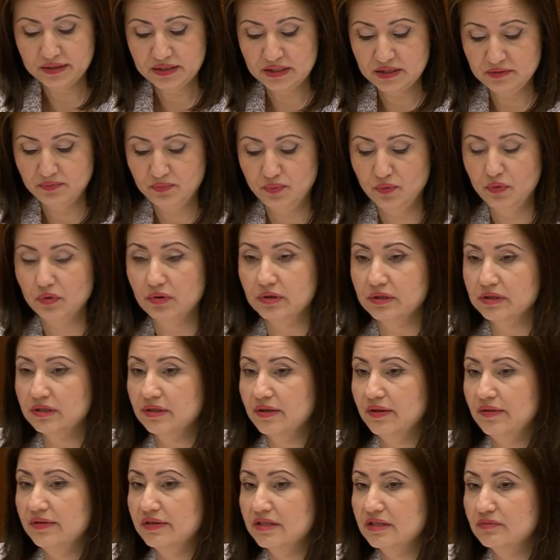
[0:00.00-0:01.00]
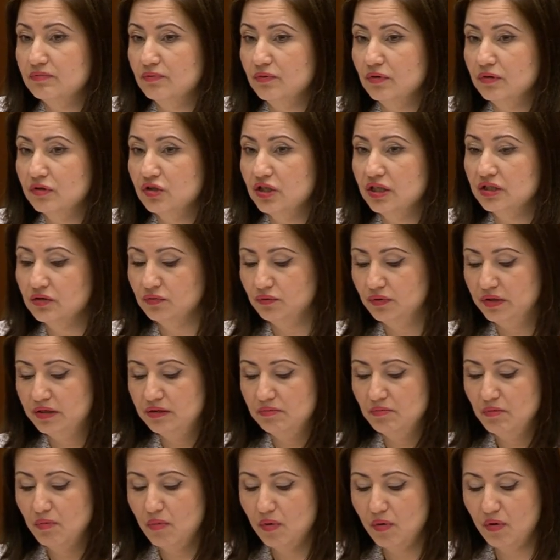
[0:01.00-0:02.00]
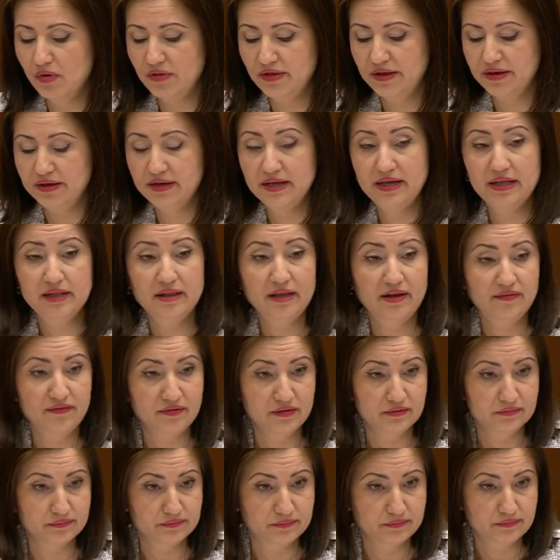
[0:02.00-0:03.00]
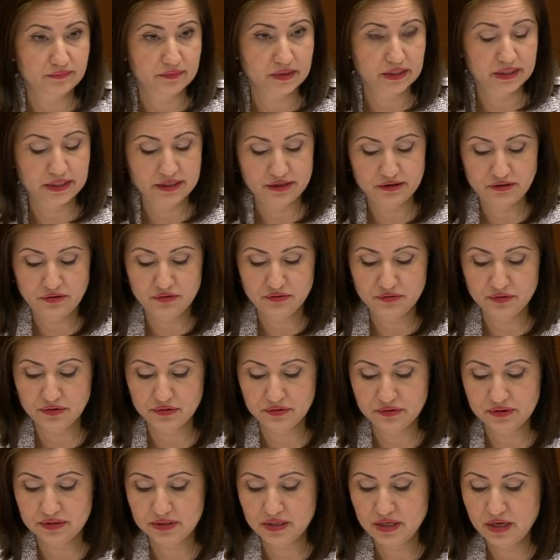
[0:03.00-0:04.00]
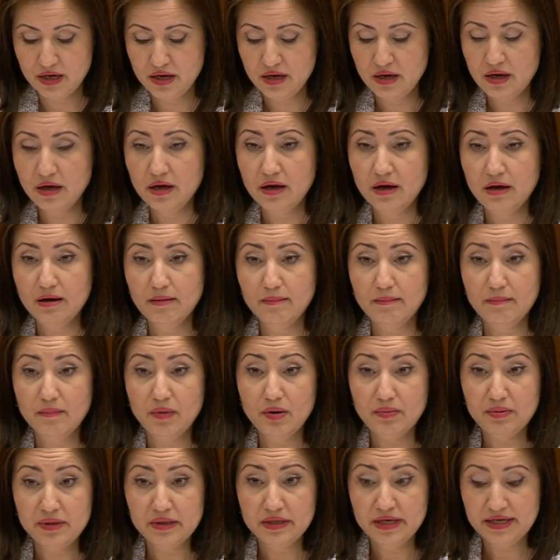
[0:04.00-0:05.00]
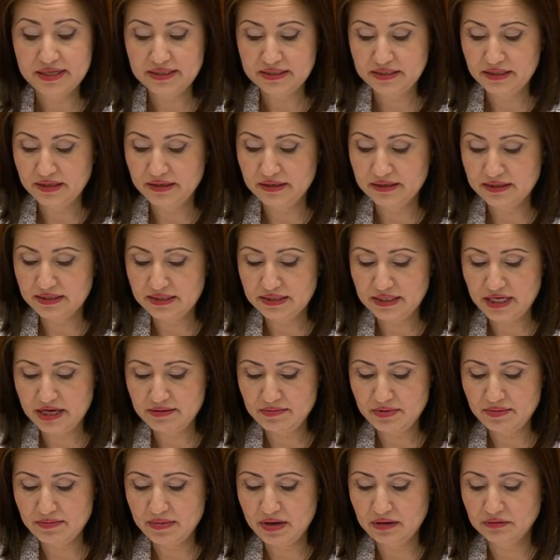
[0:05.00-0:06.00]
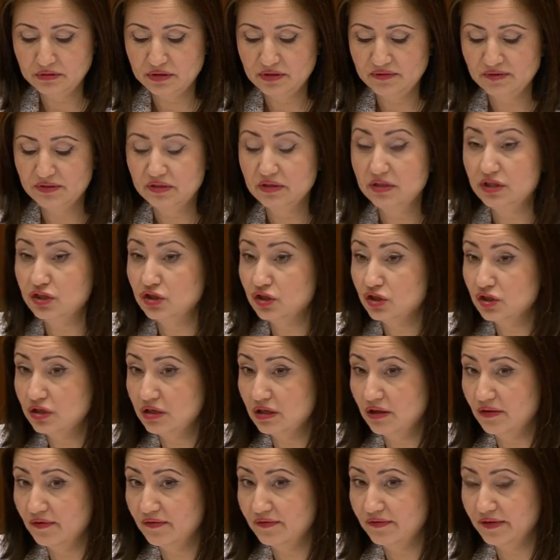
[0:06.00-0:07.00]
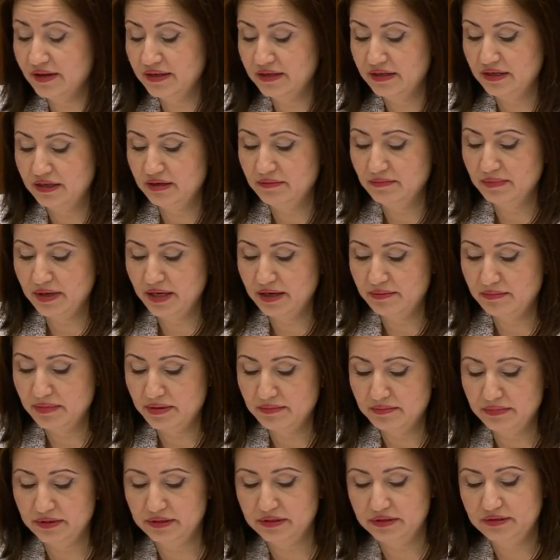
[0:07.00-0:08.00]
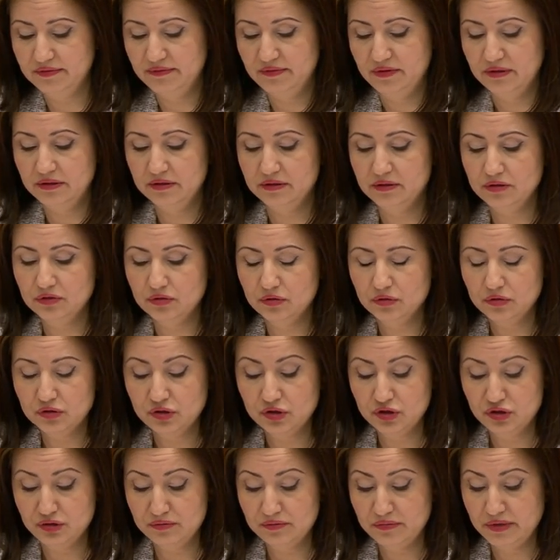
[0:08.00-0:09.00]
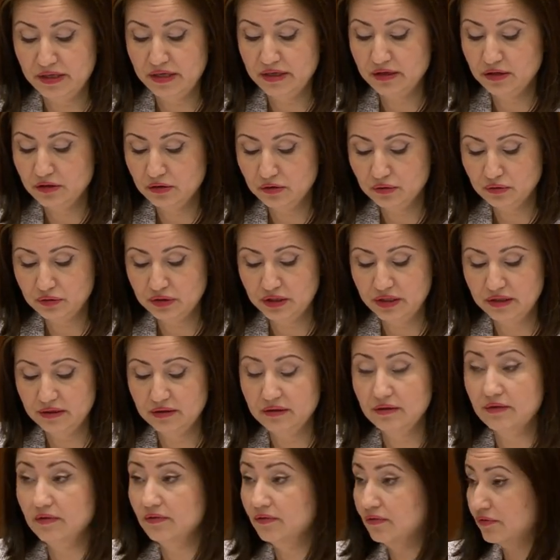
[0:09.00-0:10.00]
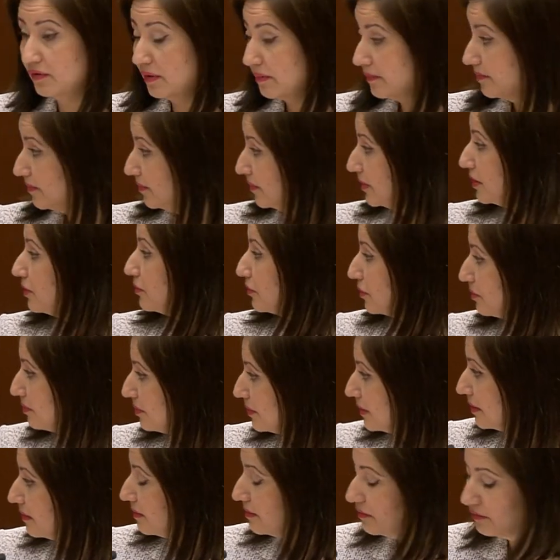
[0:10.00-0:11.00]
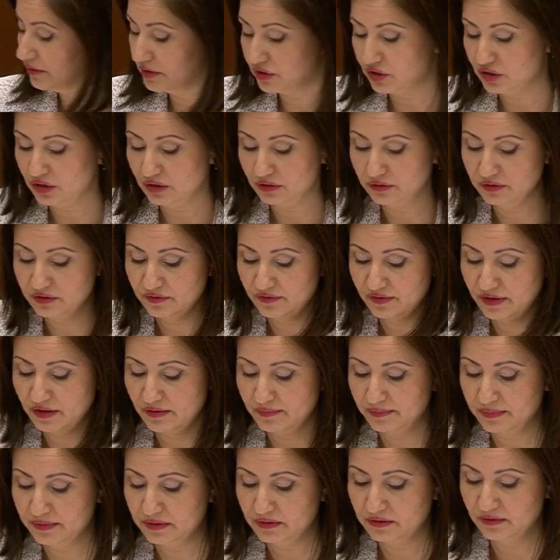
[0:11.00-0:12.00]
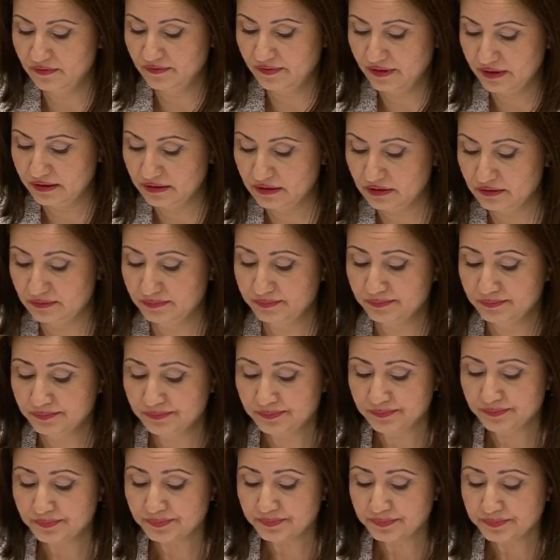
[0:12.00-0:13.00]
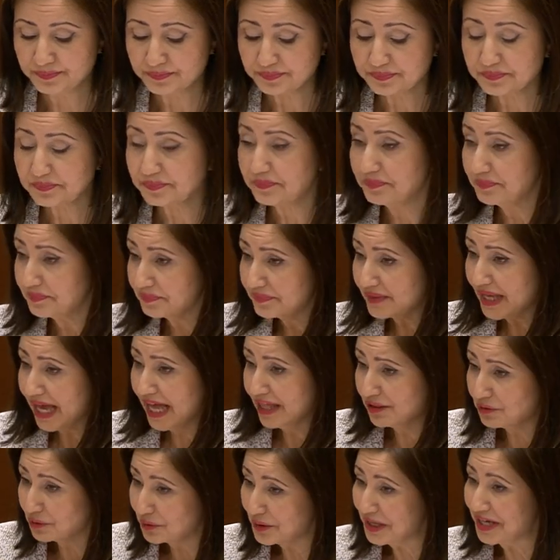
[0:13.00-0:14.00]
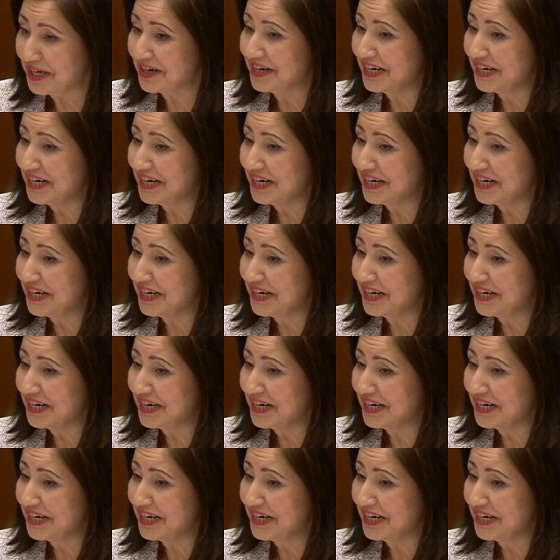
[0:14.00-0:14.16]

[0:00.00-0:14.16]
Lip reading: support this project with more than 11 million euros, mobilizing the same amount of additional funding by members of the consortium, including from the European Regional Development Fund. And we are